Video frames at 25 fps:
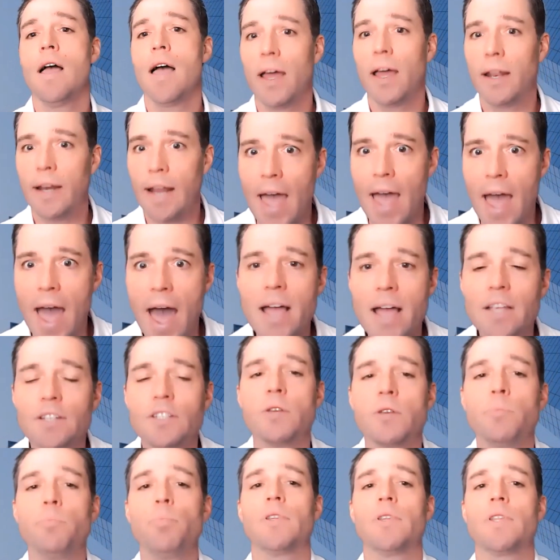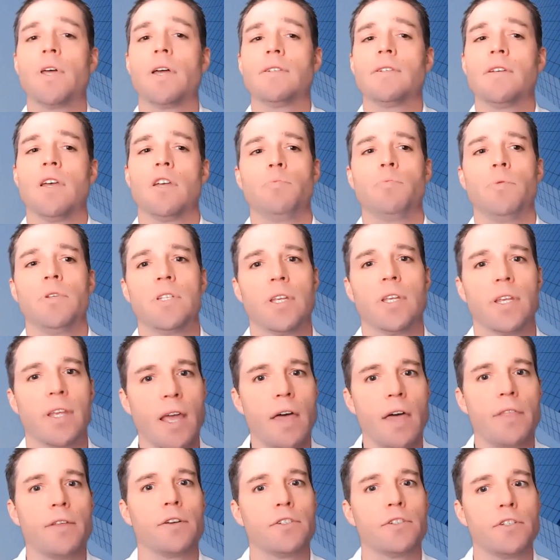And as she put the assessment
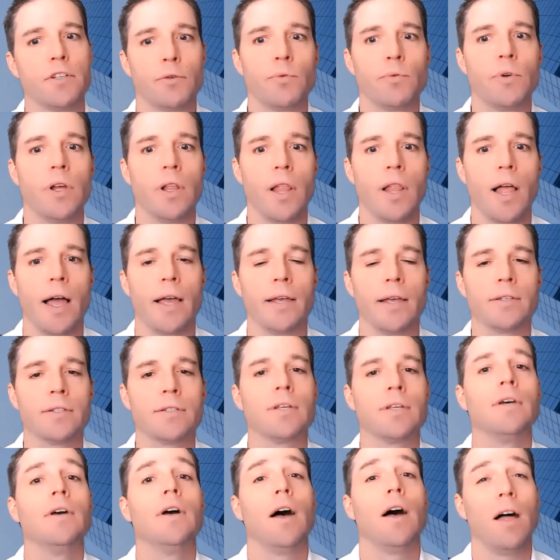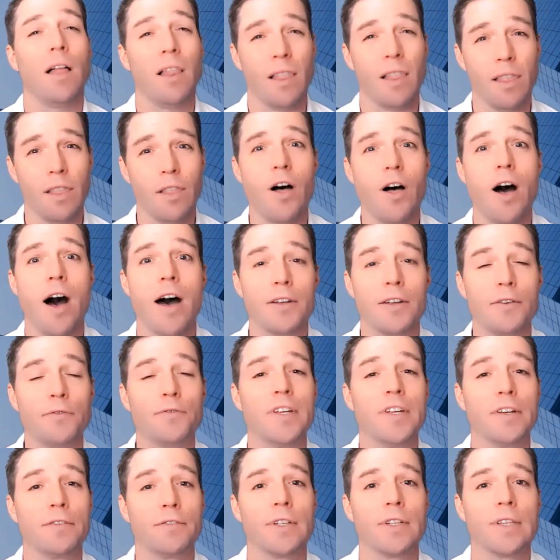together, she realized a lot of
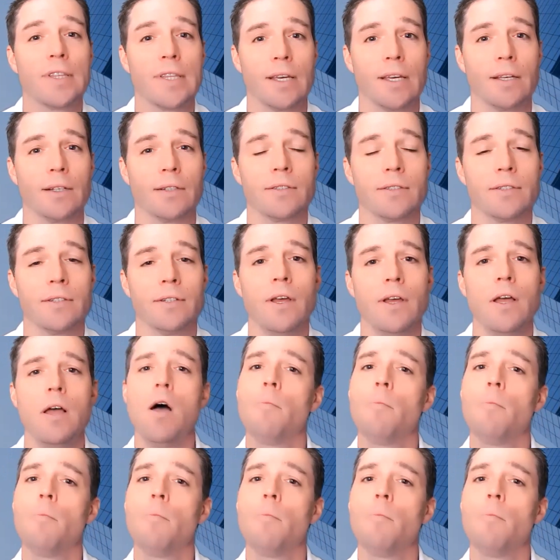different things.